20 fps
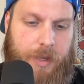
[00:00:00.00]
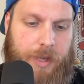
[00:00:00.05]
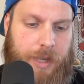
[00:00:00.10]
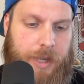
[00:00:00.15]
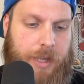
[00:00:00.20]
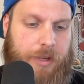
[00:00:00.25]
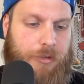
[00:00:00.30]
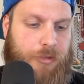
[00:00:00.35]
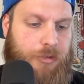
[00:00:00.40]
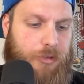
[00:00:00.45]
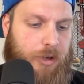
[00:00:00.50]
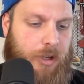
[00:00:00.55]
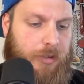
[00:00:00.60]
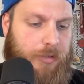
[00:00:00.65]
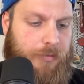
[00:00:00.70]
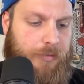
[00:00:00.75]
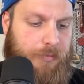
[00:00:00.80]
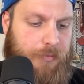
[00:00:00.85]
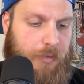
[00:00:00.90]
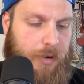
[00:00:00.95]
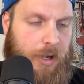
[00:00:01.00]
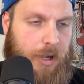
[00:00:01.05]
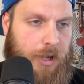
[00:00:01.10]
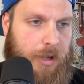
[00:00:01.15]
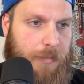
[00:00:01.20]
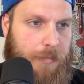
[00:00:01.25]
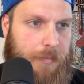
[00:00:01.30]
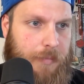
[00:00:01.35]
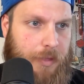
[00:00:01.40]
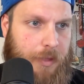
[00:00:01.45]
And just
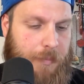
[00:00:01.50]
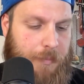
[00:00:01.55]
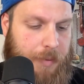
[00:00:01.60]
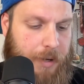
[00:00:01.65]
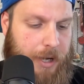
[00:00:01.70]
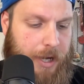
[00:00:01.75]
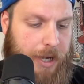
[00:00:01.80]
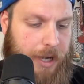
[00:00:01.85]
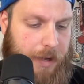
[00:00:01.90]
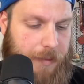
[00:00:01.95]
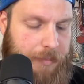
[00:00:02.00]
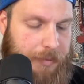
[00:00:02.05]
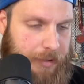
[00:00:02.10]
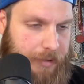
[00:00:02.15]
from the pop,